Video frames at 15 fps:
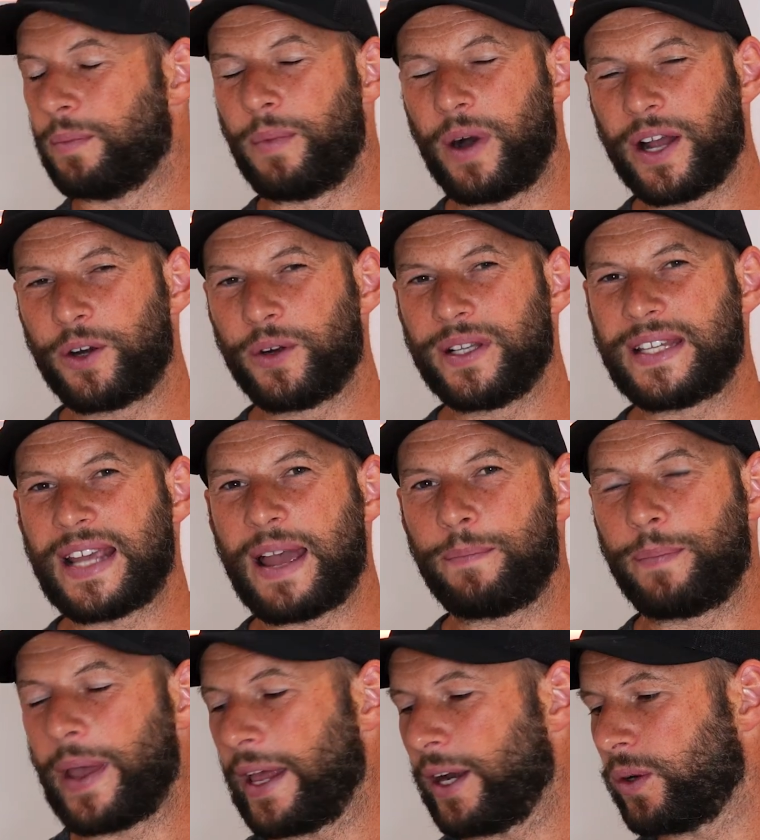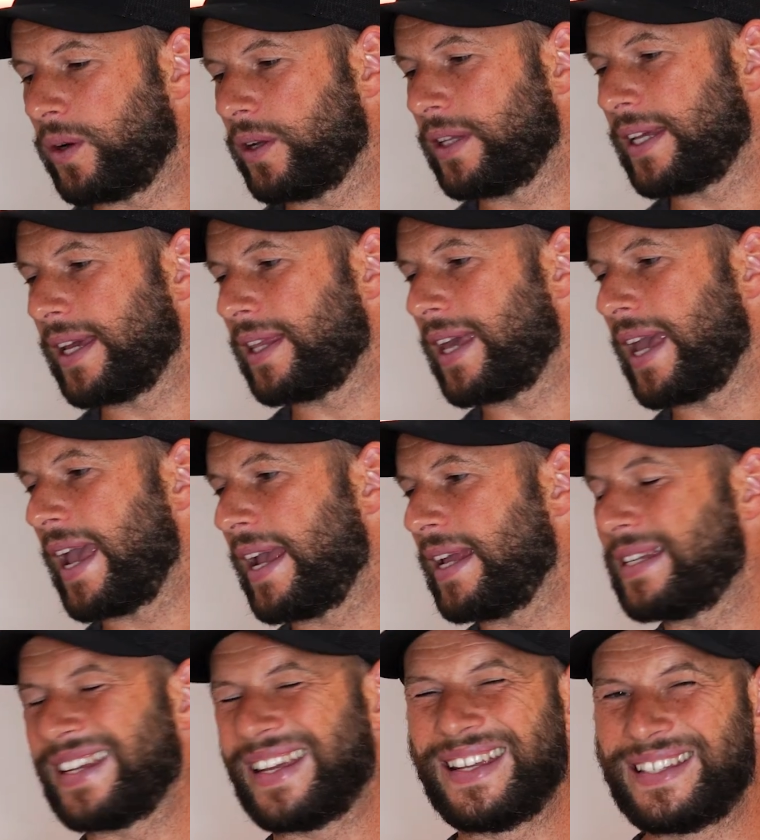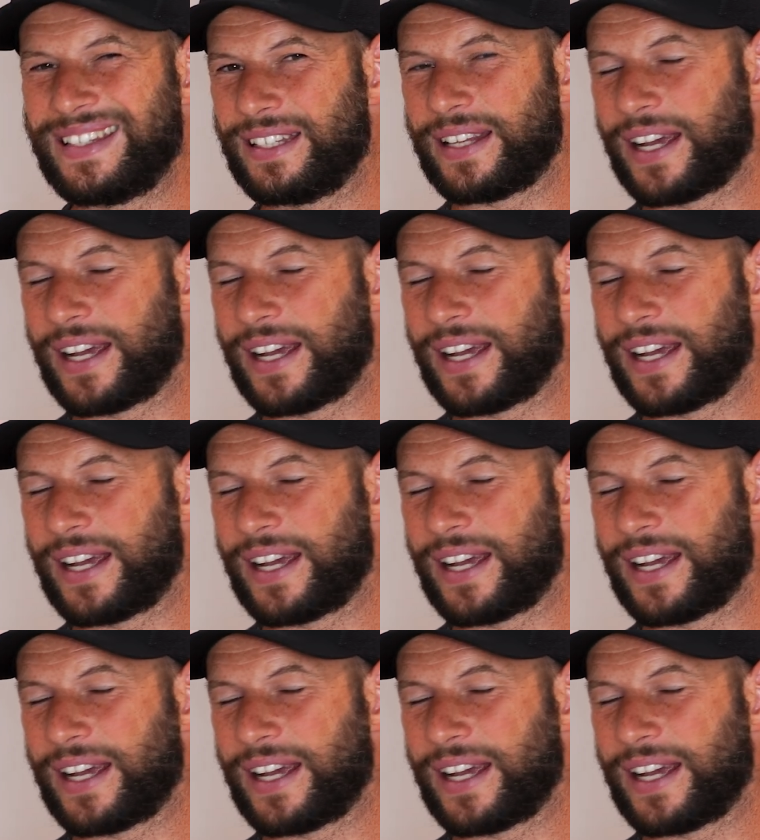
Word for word: The Mito Adapt panel, on the other hand, isn't